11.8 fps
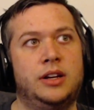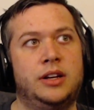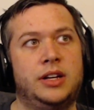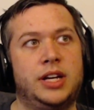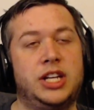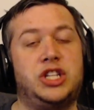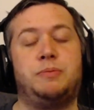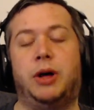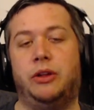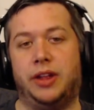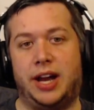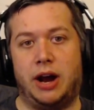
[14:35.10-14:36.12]
he
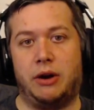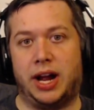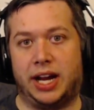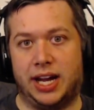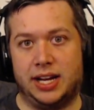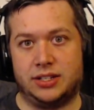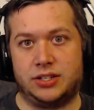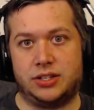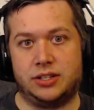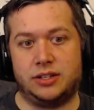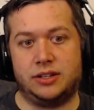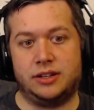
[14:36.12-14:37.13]
spelled it out, I guess,
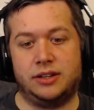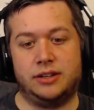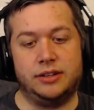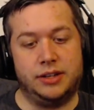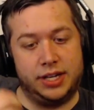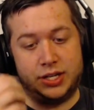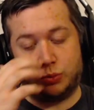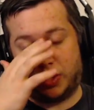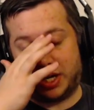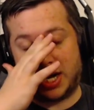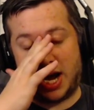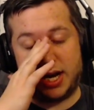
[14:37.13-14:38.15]
is what
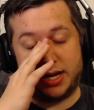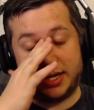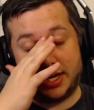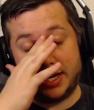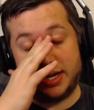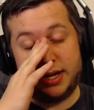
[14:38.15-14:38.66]
he kind of did.